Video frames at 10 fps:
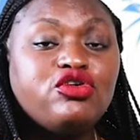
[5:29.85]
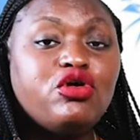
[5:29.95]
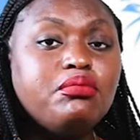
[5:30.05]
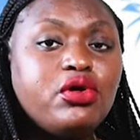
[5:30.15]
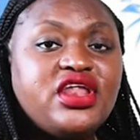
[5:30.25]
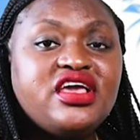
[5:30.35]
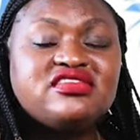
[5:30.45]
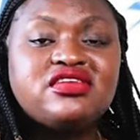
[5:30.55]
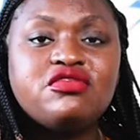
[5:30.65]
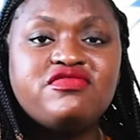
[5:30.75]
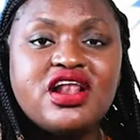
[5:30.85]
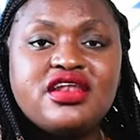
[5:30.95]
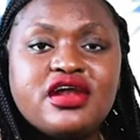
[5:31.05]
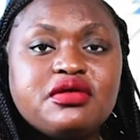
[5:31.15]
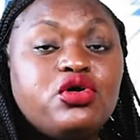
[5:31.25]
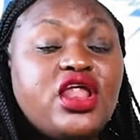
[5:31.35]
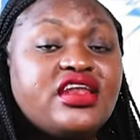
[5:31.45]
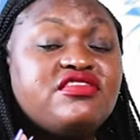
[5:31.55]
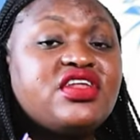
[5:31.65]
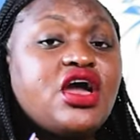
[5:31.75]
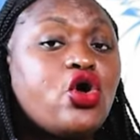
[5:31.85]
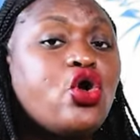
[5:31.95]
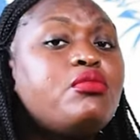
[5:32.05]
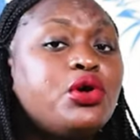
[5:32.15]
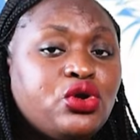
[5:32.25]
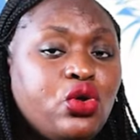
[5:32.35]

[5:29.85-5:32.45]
Your body is now vulnerable, and even a common